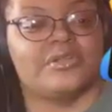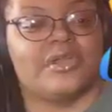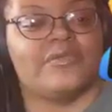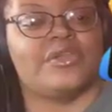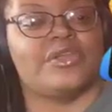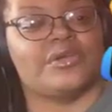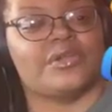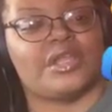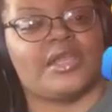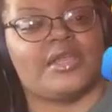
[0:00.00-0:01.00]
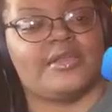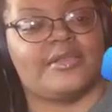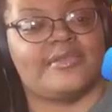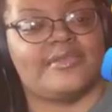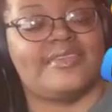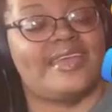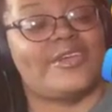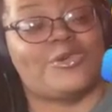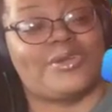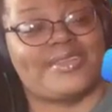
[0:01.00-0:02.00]
every year of the 80s. Isn't
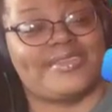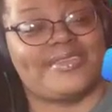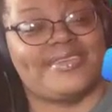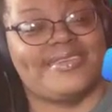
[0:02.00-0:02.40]
that crazy?